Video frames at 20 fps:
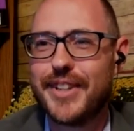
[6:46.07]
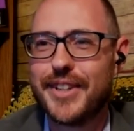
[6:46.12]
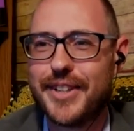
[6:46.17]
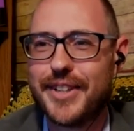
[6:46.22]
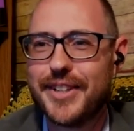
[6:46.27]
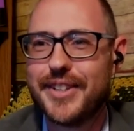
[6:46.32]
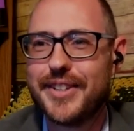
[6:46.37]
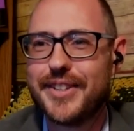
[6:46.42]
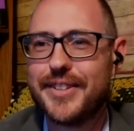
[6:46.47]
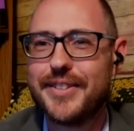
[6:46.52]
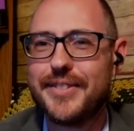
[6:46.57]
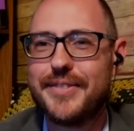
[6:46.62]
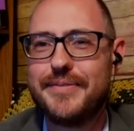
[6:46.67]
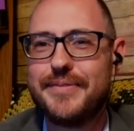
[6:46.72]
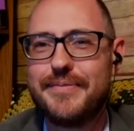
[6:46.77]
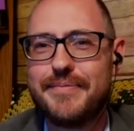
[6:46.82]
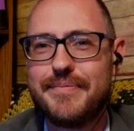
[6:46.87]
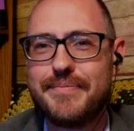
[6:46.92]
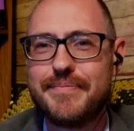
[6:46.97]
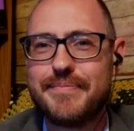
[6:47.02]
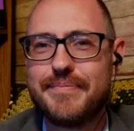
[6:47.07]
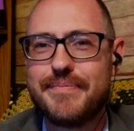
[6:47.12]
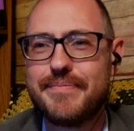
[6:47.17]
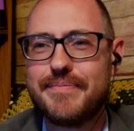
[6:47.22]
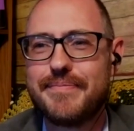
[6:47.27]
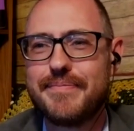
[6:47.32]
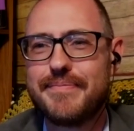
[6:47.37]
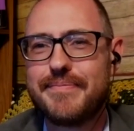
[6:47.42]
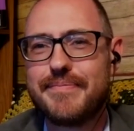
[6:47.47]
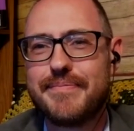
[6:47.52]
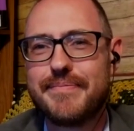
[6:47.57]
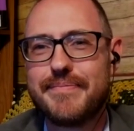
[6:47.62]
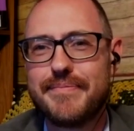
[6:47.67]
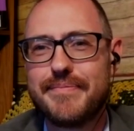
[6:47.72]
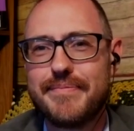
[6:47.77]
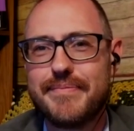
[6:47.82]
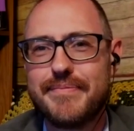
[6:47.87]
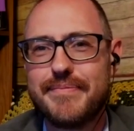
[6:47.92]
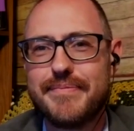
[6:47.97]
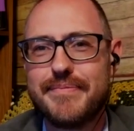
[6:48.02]

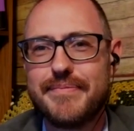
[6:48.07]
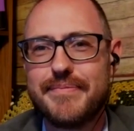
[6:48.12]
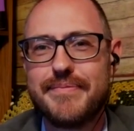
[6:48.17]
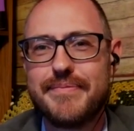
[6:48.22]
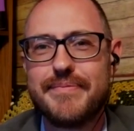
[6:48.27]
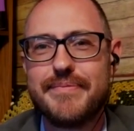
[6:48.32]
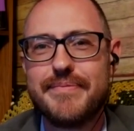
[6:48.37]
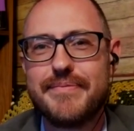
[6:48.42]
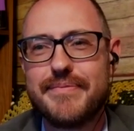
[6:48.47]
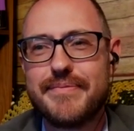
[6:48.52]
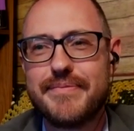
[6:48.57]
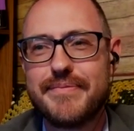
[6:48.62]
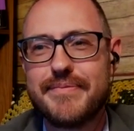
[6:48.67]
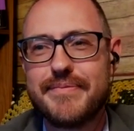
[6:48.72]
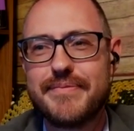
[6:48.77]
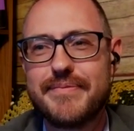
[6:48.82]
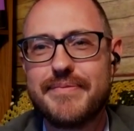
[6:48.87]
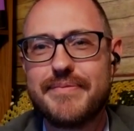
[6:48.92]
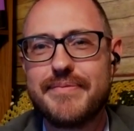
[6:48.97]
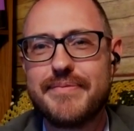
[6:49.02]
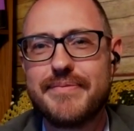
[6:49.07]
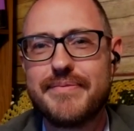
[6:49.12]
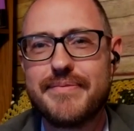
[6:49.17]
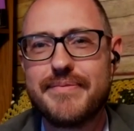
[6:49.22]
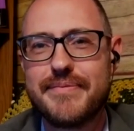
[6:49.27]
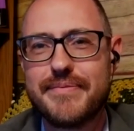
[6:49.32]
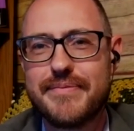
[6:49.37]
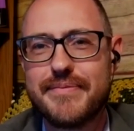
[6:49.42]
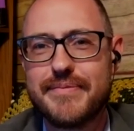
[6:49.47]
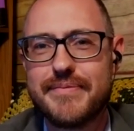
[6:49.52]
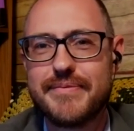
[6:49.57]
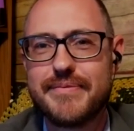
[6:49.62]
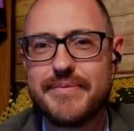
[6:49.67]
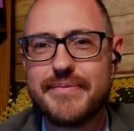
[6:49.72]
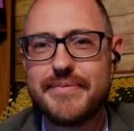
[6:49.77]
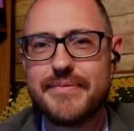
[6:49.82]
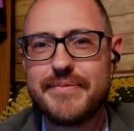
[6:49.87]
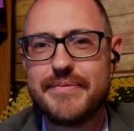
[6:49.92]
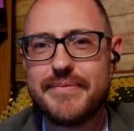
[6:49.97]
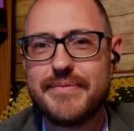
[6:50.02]

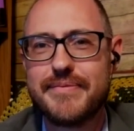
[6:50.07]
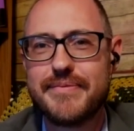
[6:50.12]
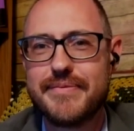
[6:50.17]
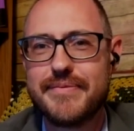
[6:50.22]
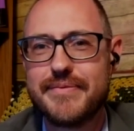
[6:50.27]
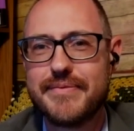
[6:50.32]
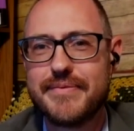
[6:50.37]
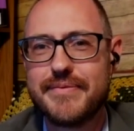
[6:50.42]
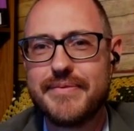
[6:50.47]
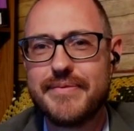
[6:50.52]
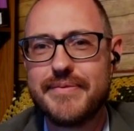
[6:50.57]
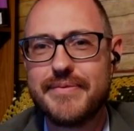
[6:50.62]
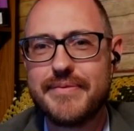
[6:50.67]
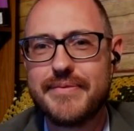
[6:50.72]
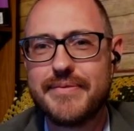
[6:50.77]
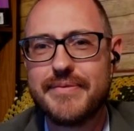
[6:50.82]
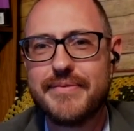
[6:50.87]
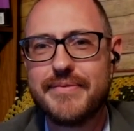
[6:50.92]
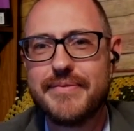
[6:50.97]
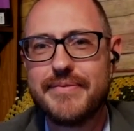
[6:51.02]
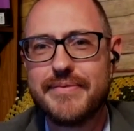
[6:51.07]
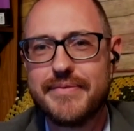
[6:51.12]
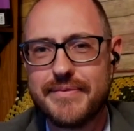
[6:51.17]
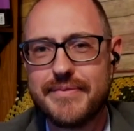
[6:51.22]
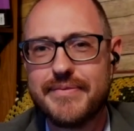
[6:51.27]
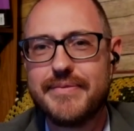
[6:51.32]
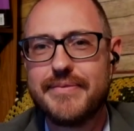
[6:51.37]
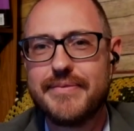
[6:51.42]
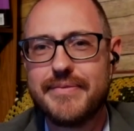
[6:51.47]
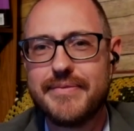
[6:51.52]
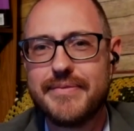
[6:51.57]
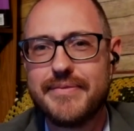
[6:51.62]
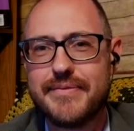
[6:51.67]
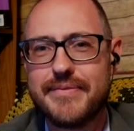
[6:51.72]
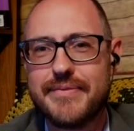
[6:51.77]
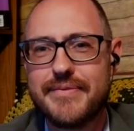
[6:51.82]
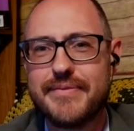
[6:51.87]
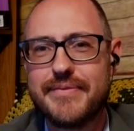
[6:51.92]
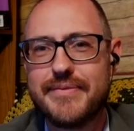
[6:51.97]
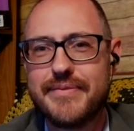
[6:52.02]

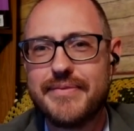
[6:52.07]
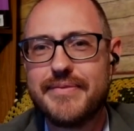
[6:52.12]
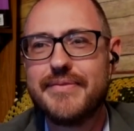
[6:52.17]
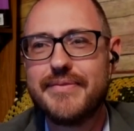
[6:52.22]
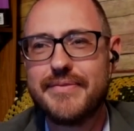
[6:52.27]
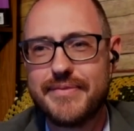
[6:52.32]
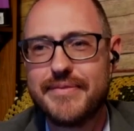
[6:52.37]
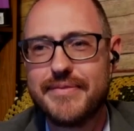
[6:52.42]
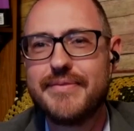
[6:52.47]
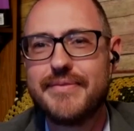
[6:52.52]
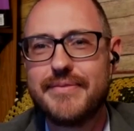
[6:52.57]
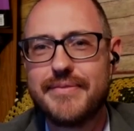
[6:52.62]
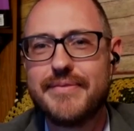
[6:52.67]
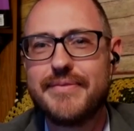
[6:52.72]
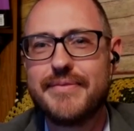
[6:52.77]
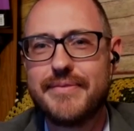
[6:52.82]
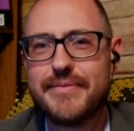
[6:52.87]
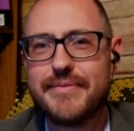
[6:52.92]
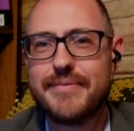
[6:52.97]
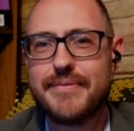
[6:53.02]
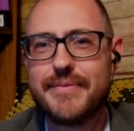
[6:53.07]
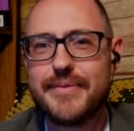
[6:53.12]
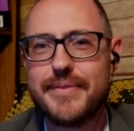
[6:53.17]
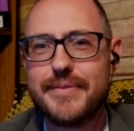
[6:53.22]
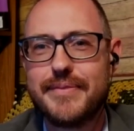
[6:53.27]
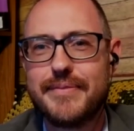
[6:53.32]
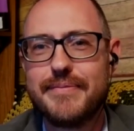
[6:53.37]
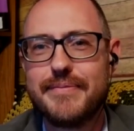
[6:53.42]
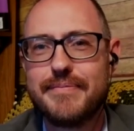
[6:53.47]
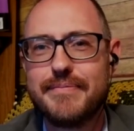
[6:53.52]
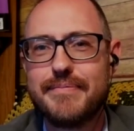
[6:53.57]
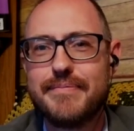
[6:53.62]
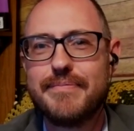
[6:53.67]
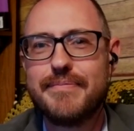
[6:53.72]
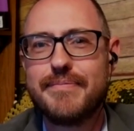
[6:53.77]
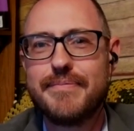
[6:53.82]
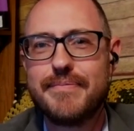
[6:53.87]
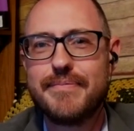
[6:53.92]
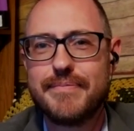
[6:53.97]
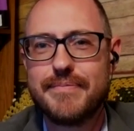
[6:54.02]
(not speaking)